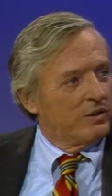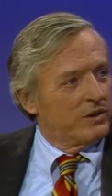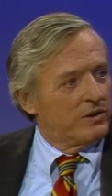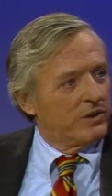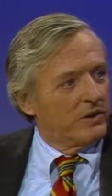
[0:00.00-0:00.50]
would
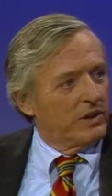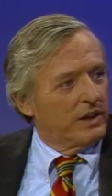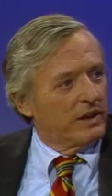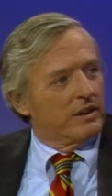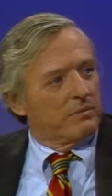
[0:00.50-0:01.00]

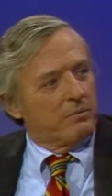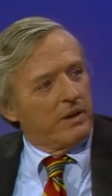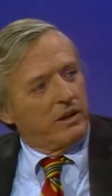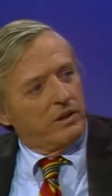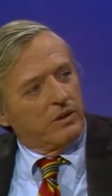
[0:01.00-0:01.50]
certainly
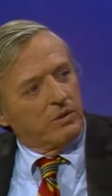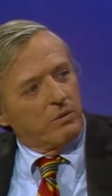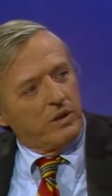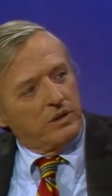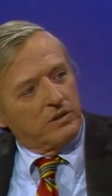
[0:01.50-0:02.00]
make you
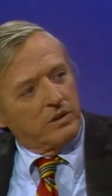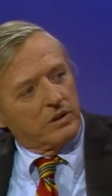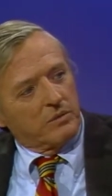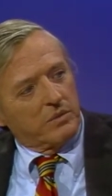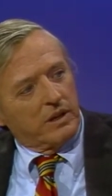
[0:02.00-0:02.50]
wince a
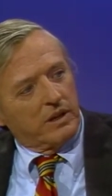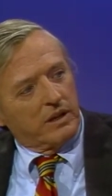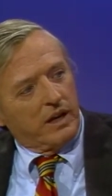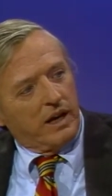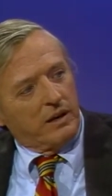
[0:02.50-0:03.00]
little bit
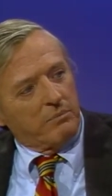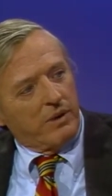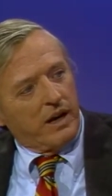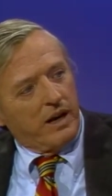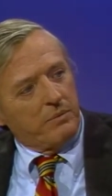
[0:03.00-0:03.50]
and
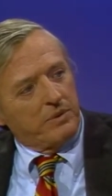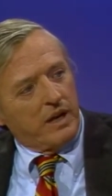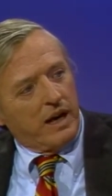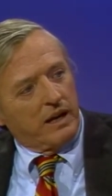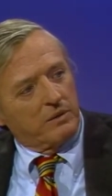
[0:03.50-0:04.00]
perhaps
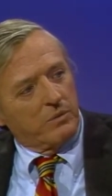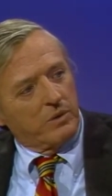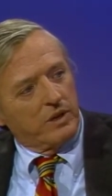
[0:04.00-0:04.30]
act more